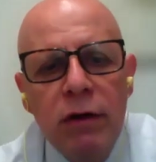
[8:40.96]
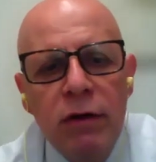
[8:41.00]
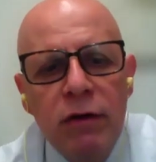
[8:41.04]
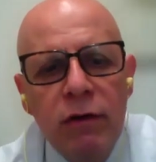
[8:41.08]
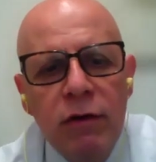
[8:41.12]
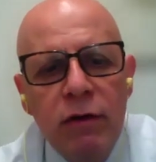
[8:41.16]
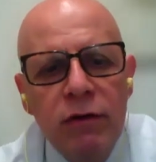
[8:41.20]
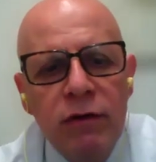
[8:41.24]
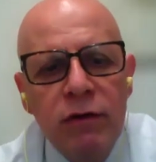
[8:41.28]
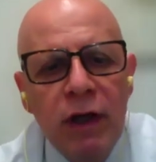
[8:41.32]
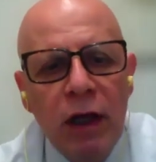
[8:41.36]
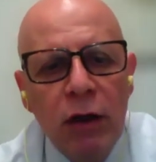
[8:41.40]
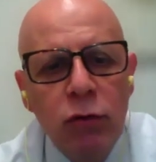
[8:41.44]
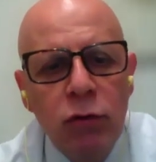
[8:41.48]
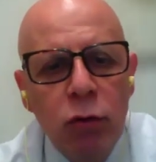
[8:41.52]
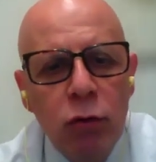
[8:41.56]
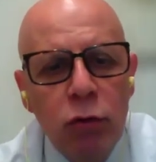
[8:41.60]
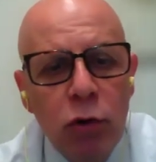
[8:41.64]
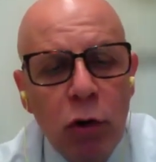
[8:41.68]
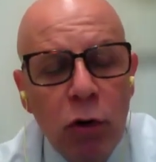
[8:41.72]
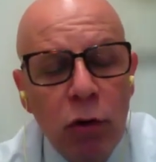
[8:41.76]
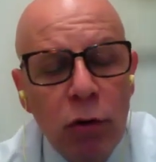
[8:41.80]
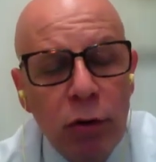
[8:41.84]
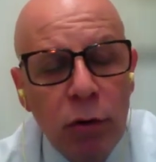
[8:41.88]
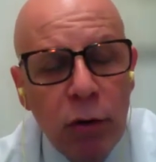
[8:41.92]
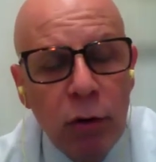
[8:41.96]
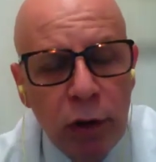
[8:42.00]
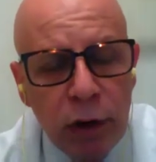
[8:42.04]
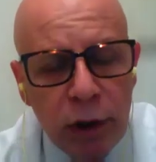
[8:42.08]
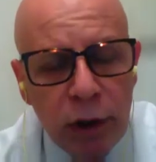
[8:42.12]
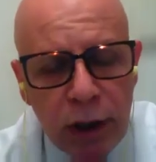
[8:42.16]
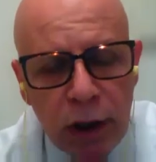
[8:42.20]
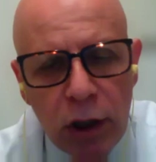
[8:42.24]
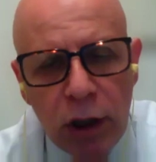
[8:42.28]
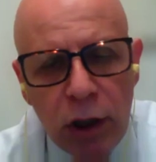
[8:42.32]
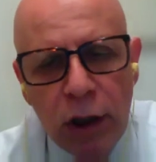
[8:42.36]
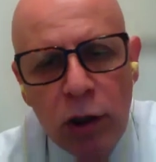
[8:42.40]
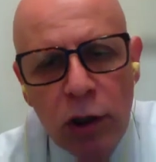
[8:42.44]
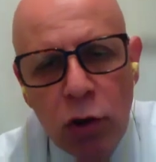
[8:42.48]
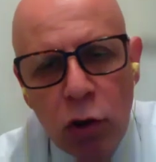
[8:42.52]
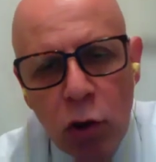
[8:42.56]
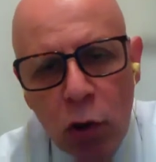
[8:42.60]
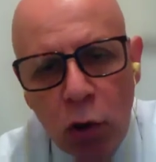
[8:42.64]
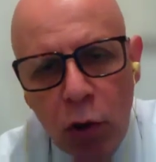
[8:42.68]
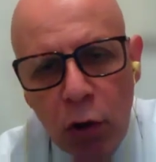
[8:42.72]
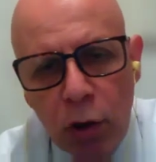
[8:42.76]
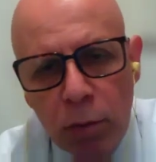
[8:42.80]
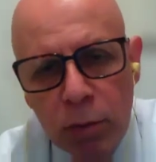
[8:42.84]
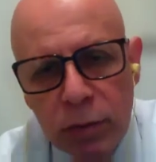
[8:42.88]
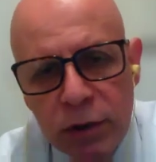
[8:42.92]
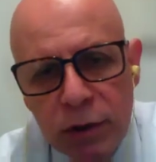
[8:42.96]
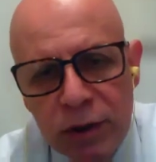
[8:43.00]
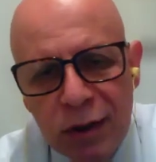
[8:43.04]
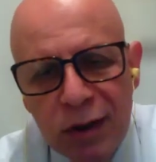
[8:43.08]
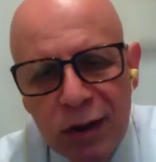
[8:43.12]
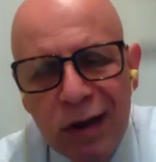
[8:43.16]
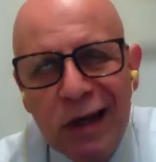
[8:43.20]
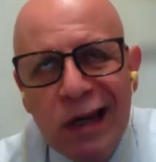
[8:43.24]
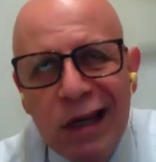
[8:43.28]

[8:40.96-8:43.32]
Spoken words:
statutory norms